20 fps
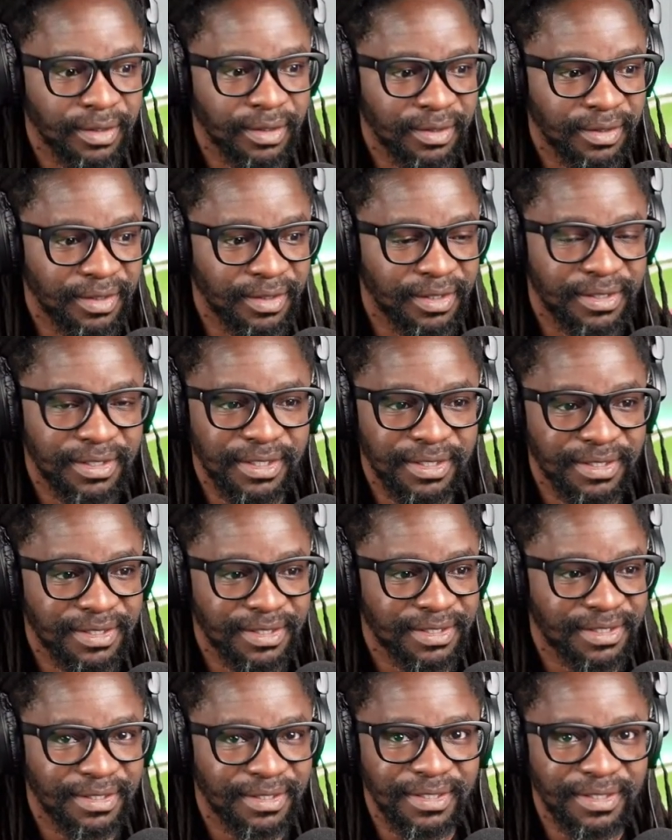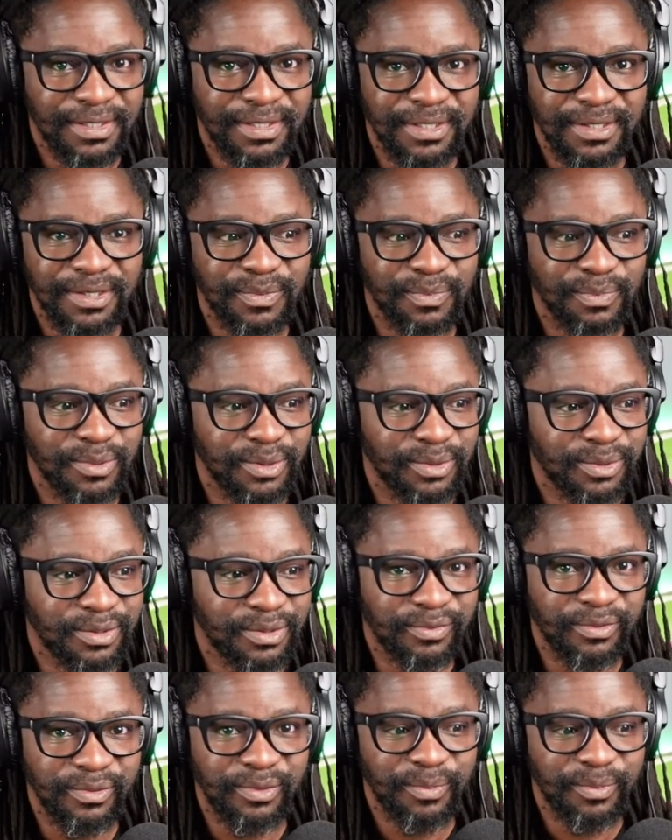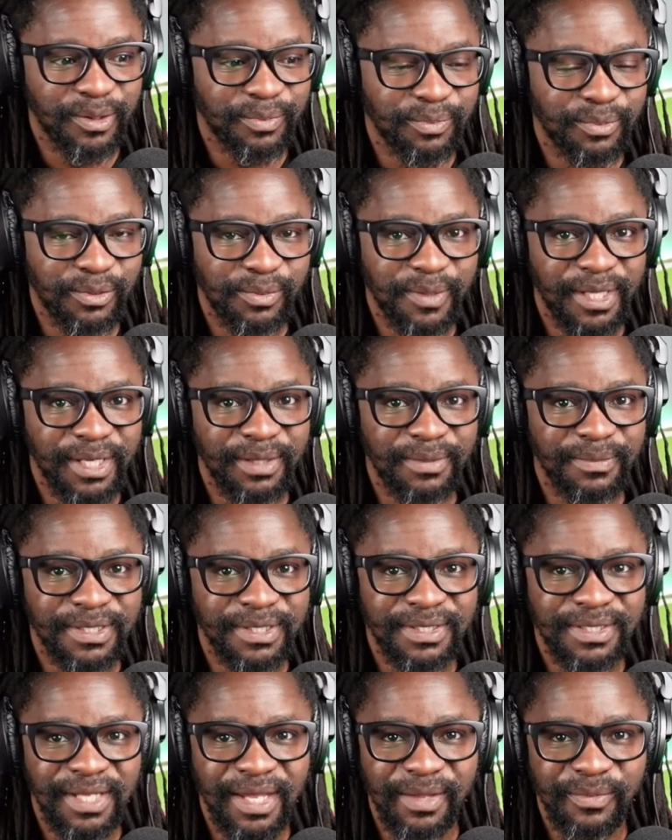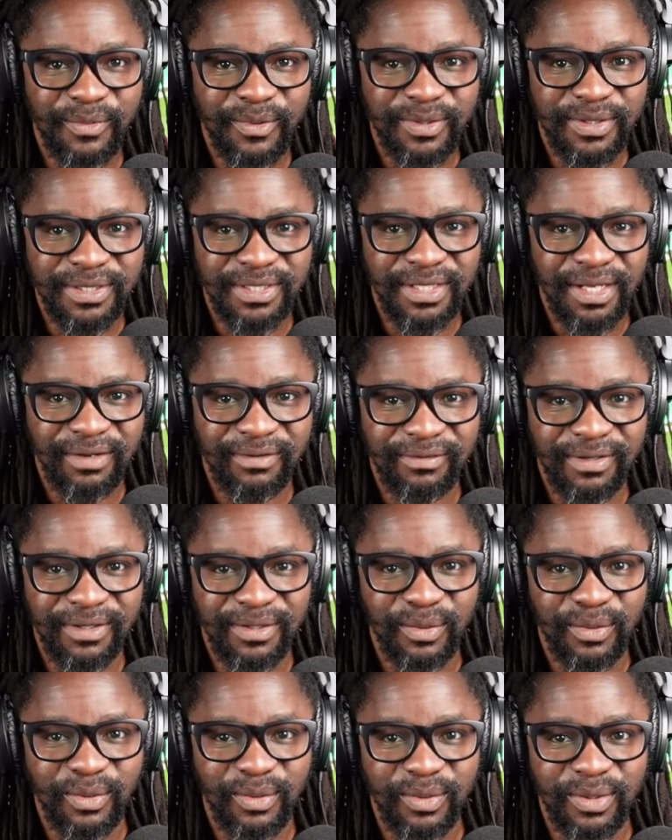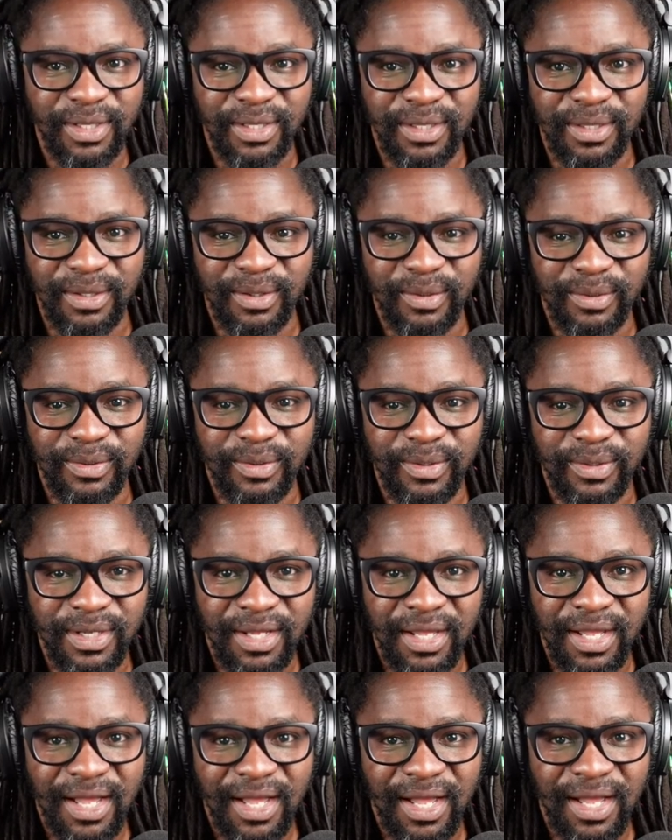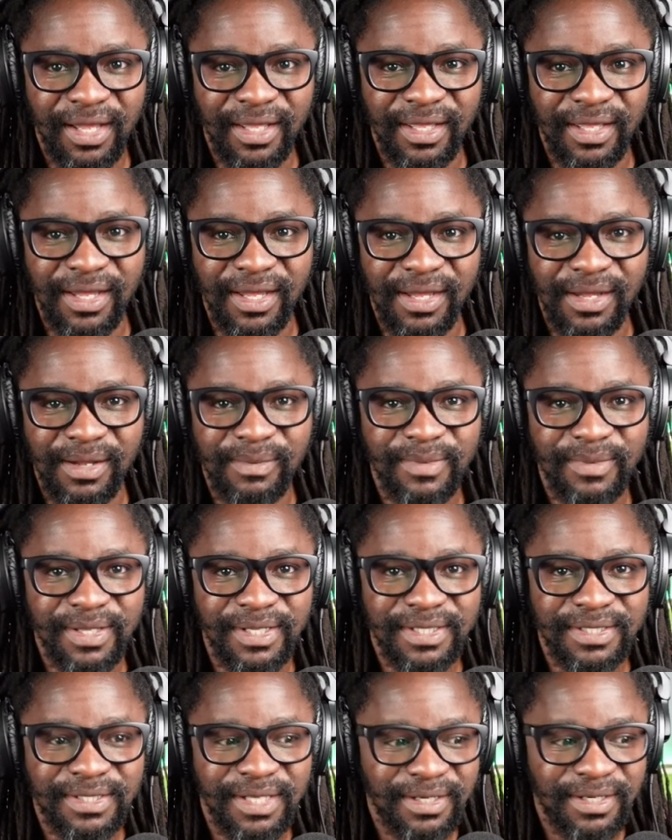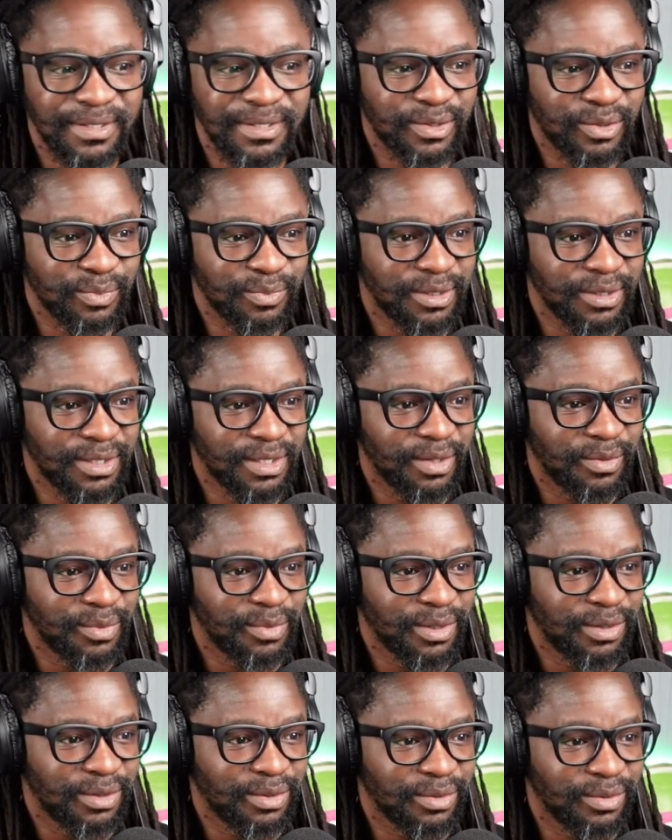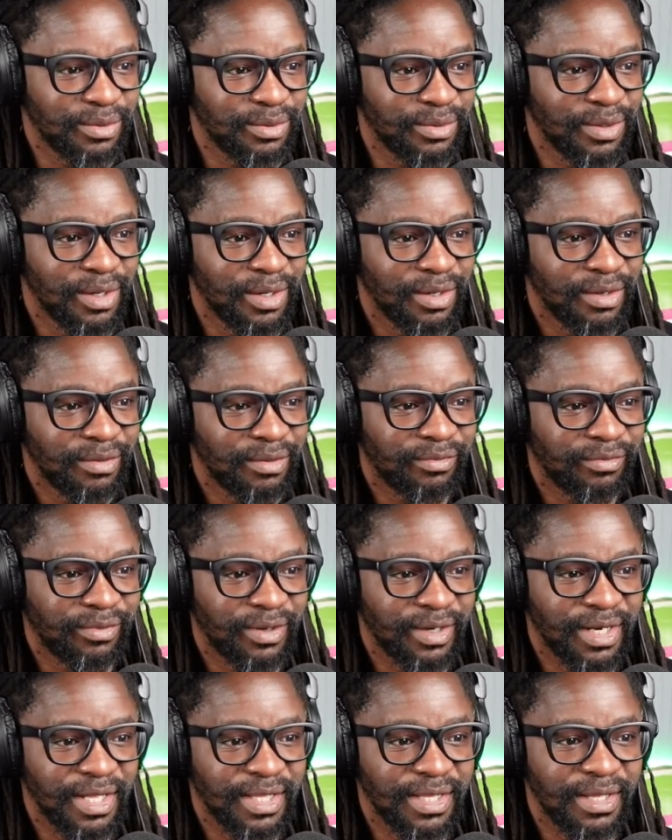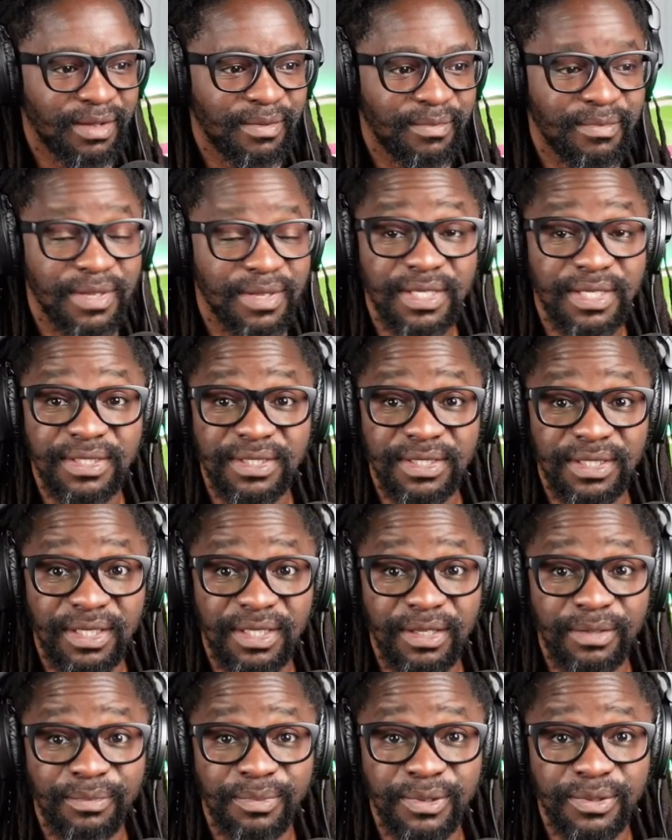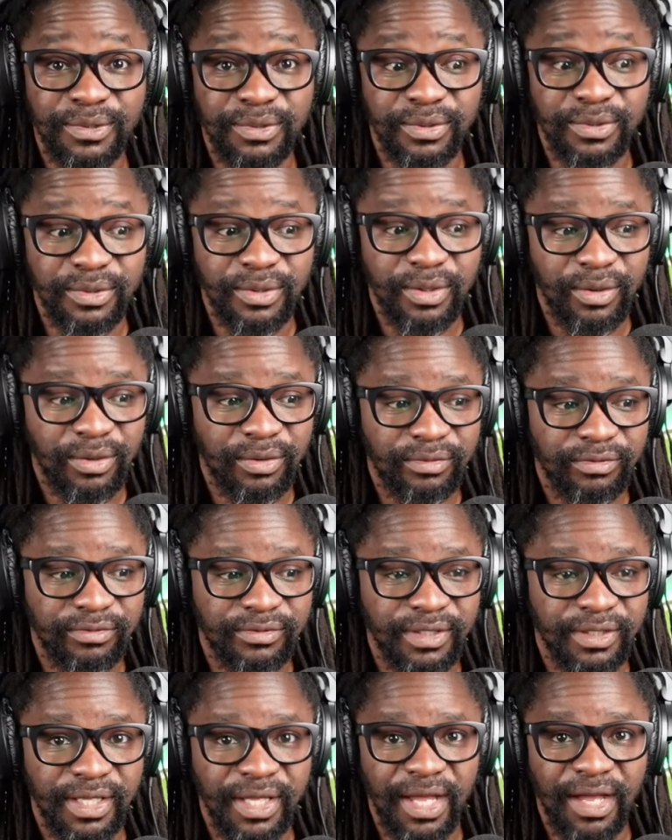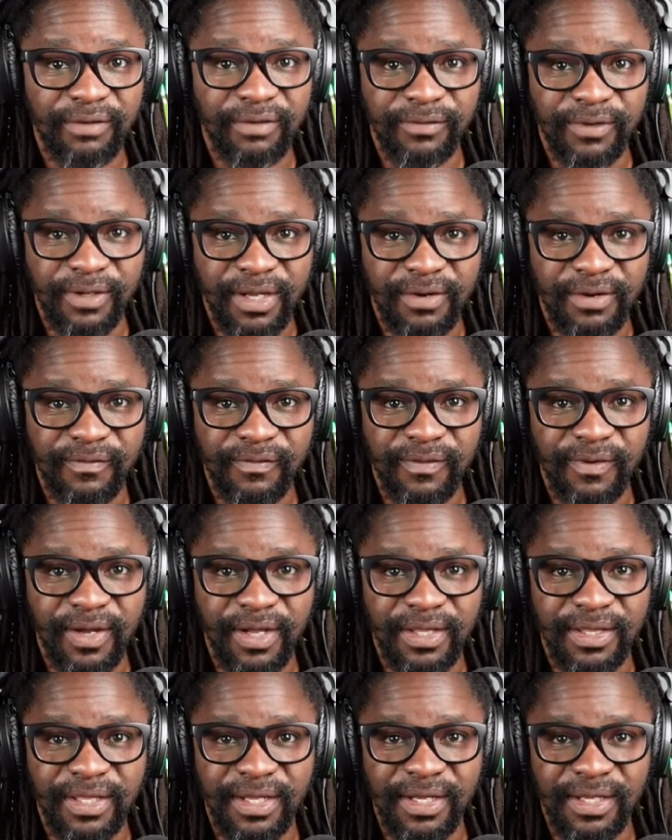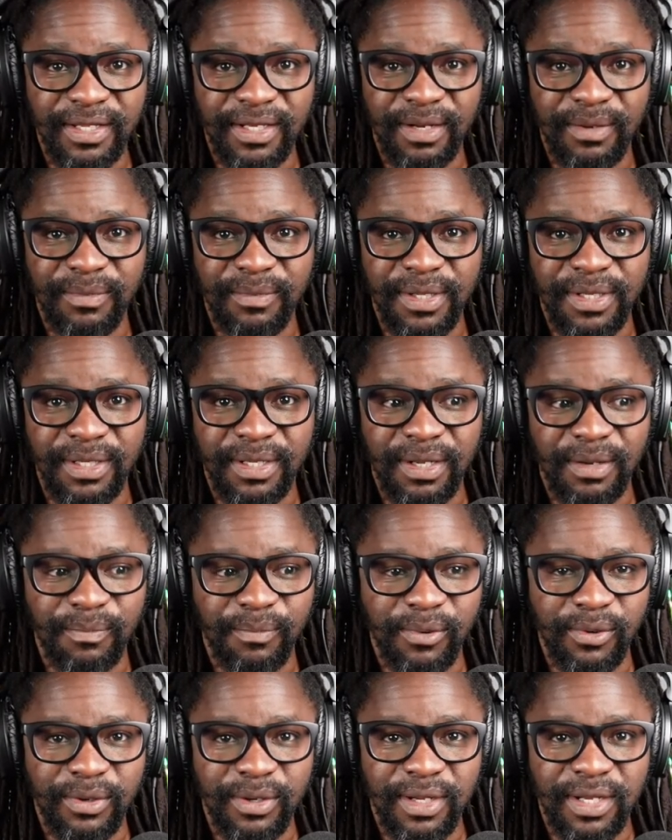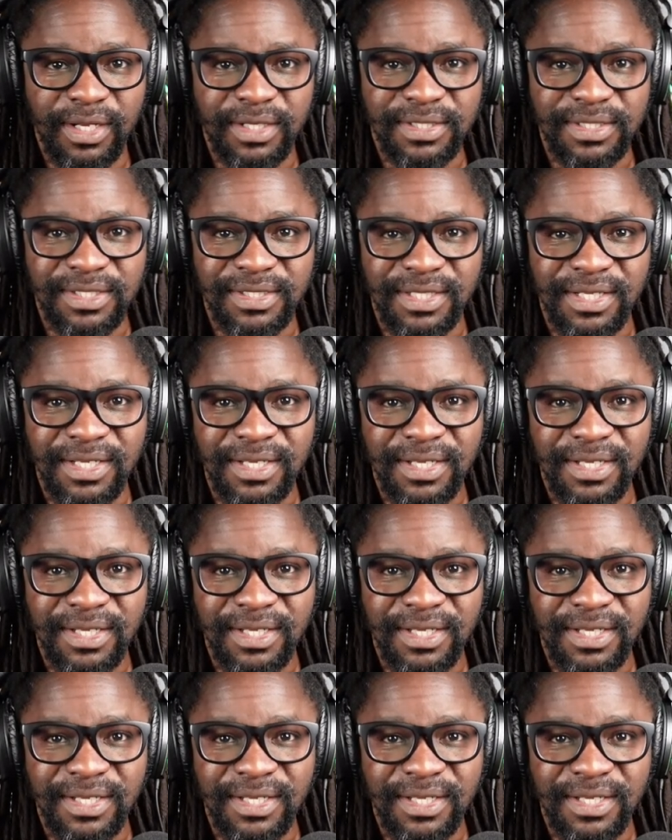Greetings, beautiful people. My name is Simon Javan Okelo. I am excited to be here with you for another amazing episode of the African Father in America podcast.